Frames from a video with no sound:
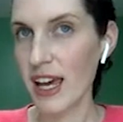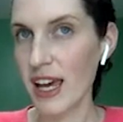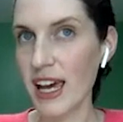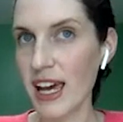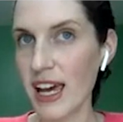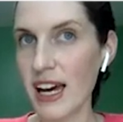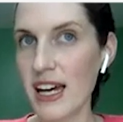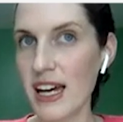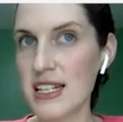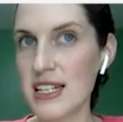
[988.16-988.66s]

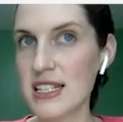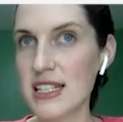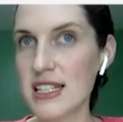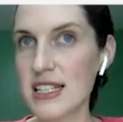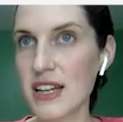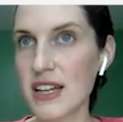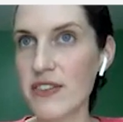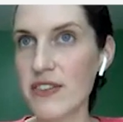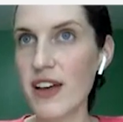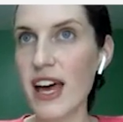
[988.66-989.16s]
And
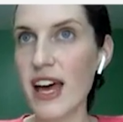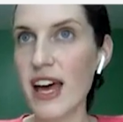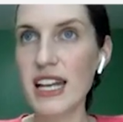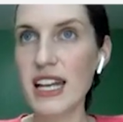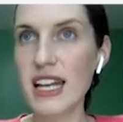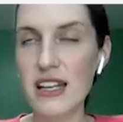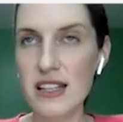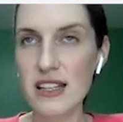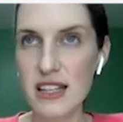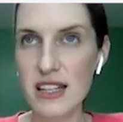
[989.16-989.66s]
if
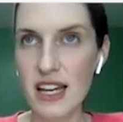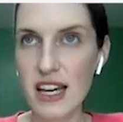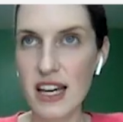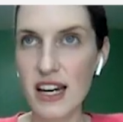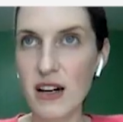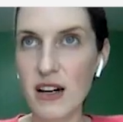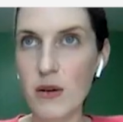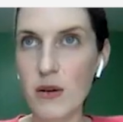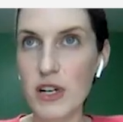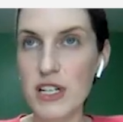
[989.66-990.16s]

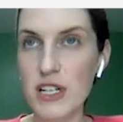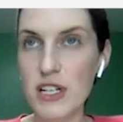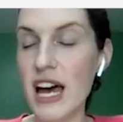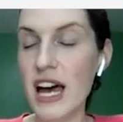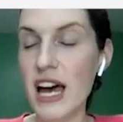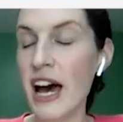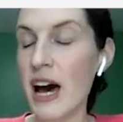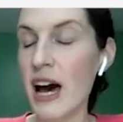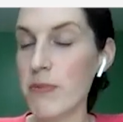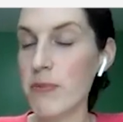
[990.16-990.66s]
anything were to
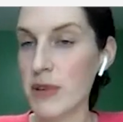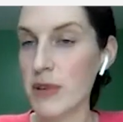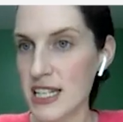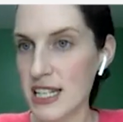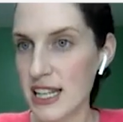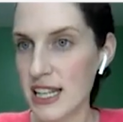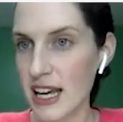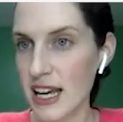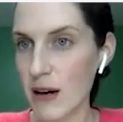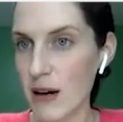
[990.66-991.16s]
happen
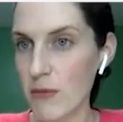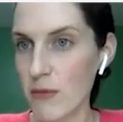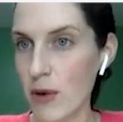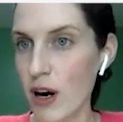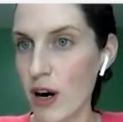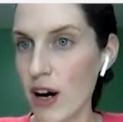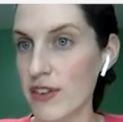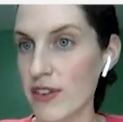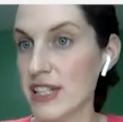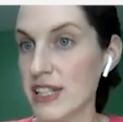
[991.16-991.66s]
to them,
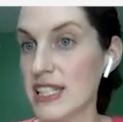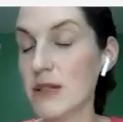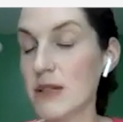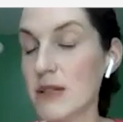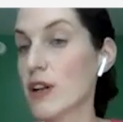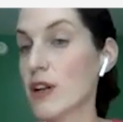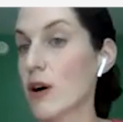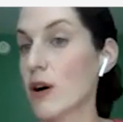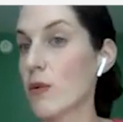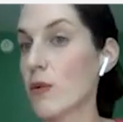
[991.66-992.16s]
obviously
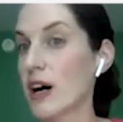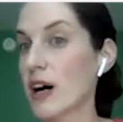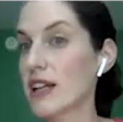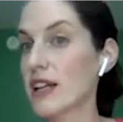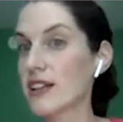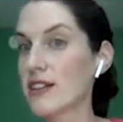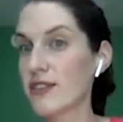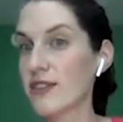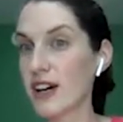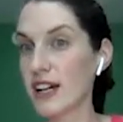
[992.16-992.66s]
we don't want
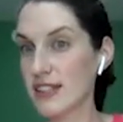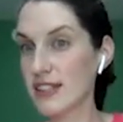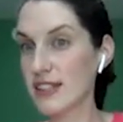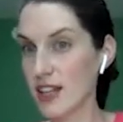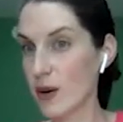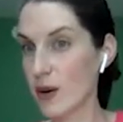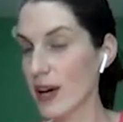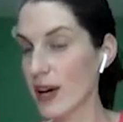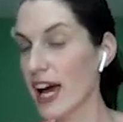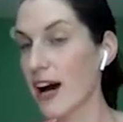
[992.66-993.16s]
the funds
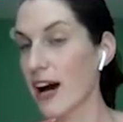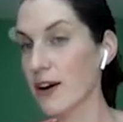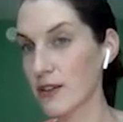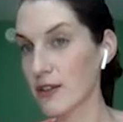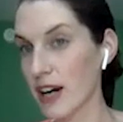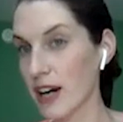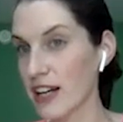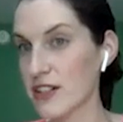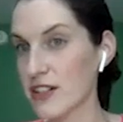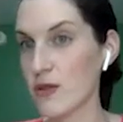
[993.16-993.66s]
going
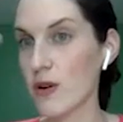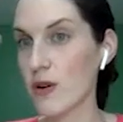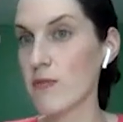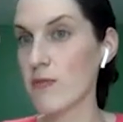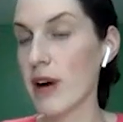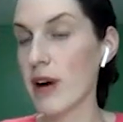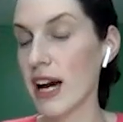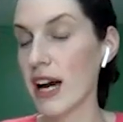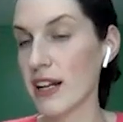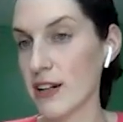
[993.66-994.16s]
outright to a
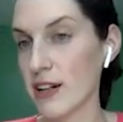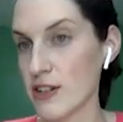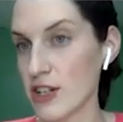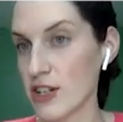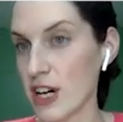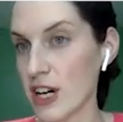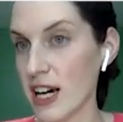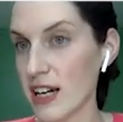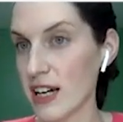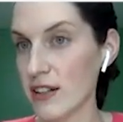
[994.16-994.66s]
minor
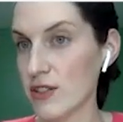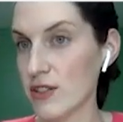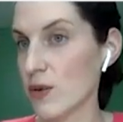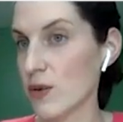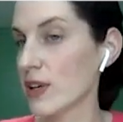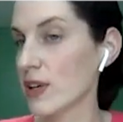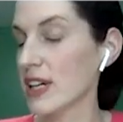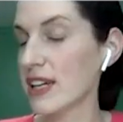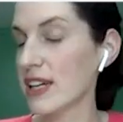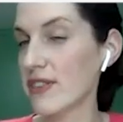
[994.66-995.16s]
child
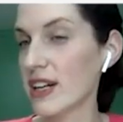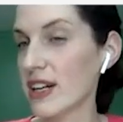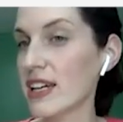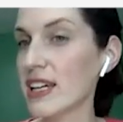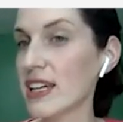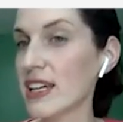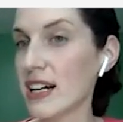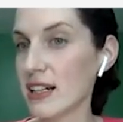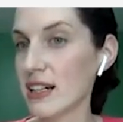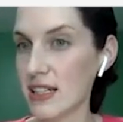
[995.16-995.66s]
or even a
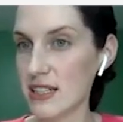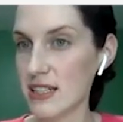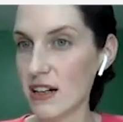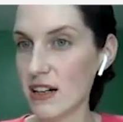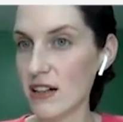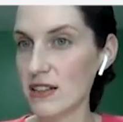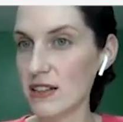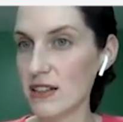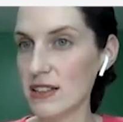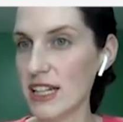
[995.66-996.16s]
young
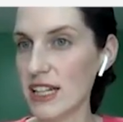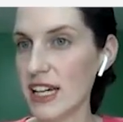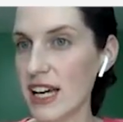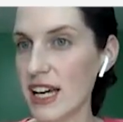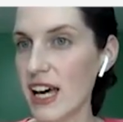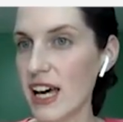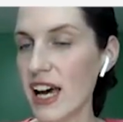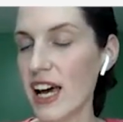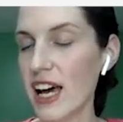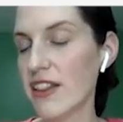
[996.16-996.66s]
adult.
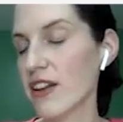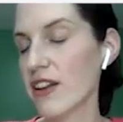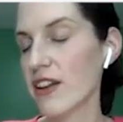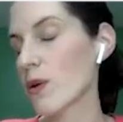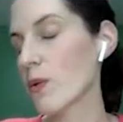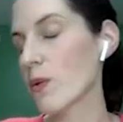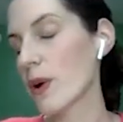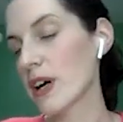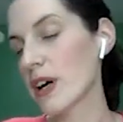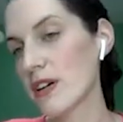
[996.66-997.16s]
And
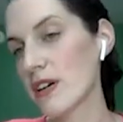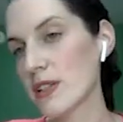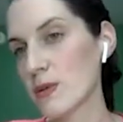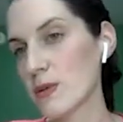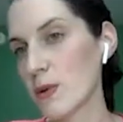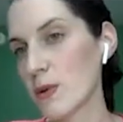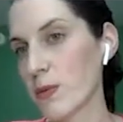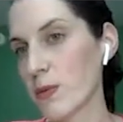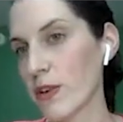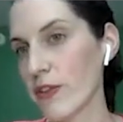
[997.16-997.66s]
their wills
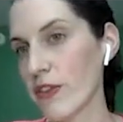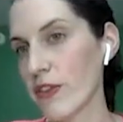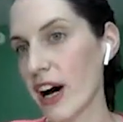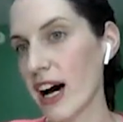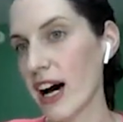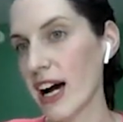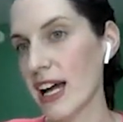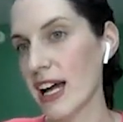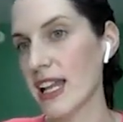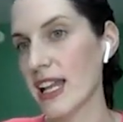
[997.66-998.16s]
will
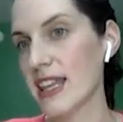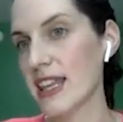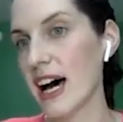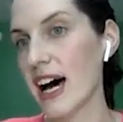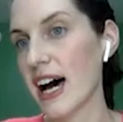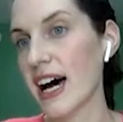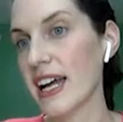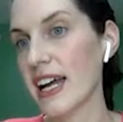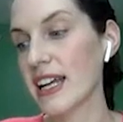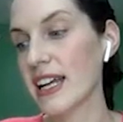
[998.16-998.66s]
provide
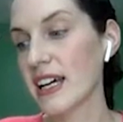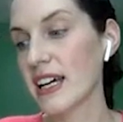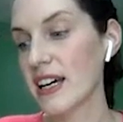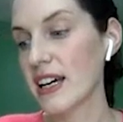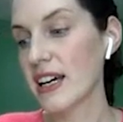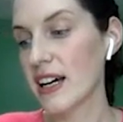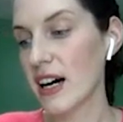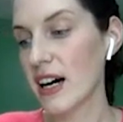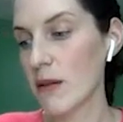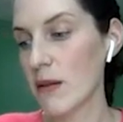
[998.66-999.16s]
that
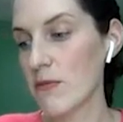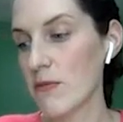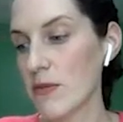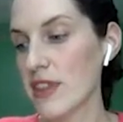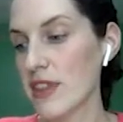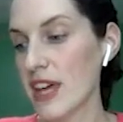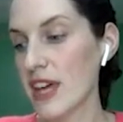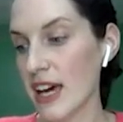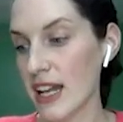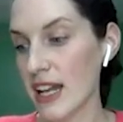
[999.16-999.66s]

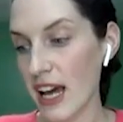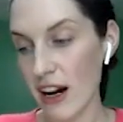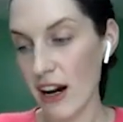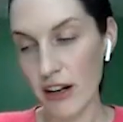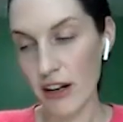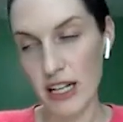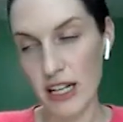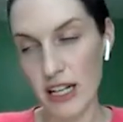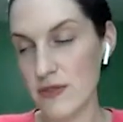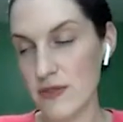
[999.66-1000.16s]
the
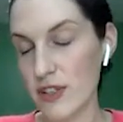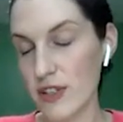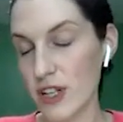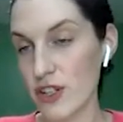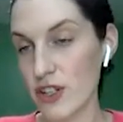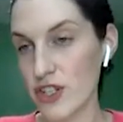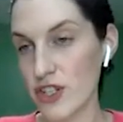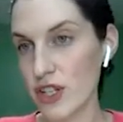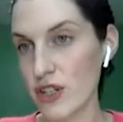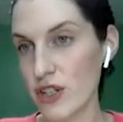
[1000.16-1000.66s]
inheritance for
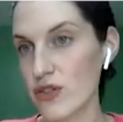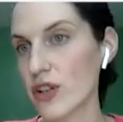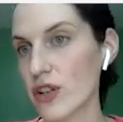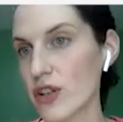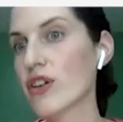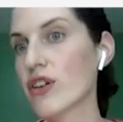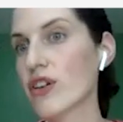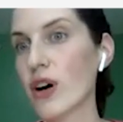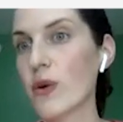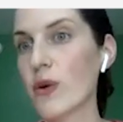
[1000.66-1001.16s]
their
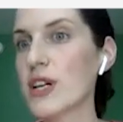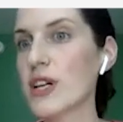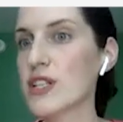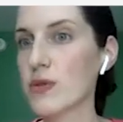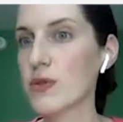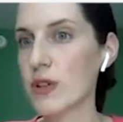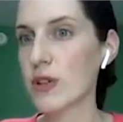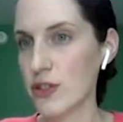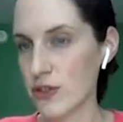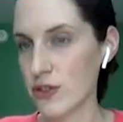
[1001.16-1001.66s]
children go
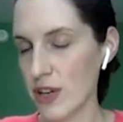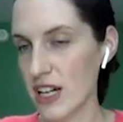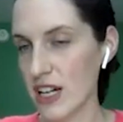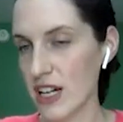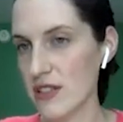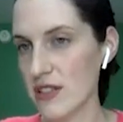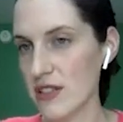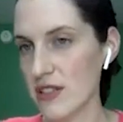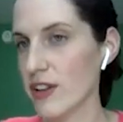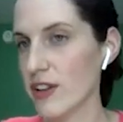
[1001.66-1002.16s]
into a
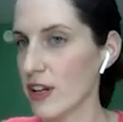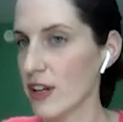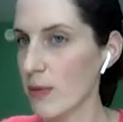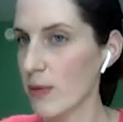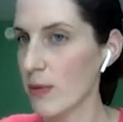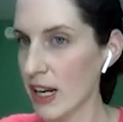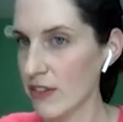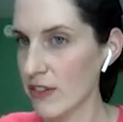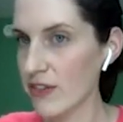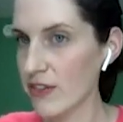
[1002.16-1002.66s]
trust for their
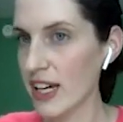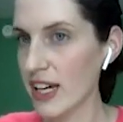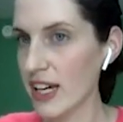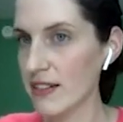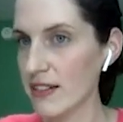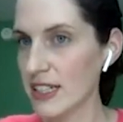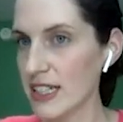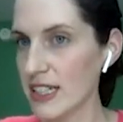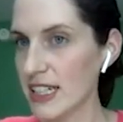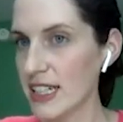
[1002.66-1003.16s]
benefit.